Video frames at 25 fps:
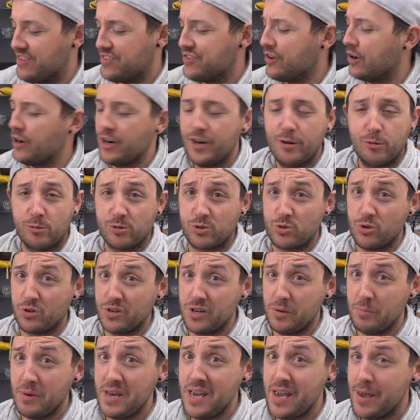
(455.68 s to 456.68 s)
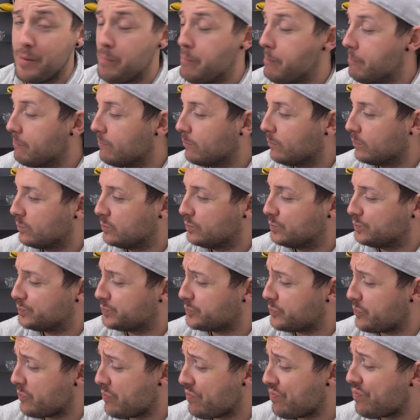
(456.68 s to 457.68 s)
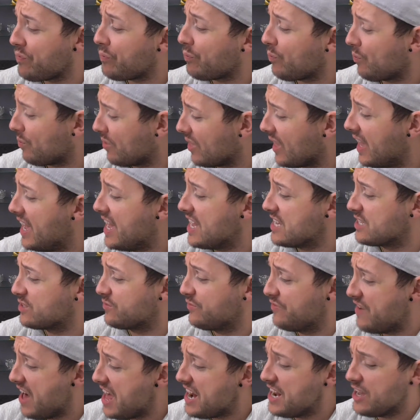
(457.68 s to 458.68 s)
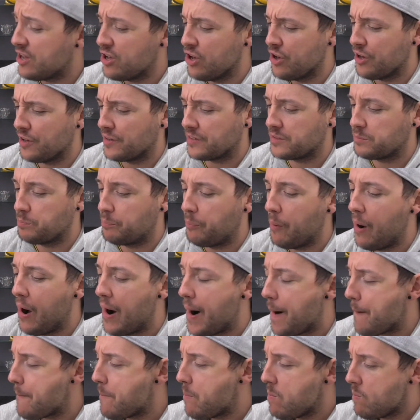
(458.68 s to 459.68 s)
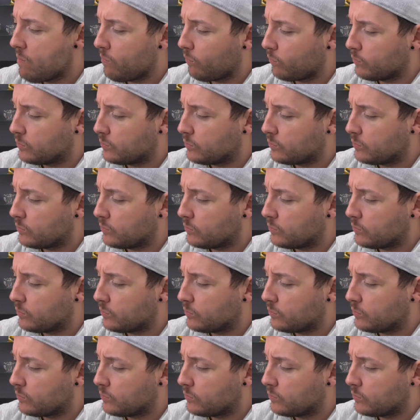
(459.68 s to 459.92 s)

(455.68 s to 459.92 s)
I thought it was going to be. It is very good, but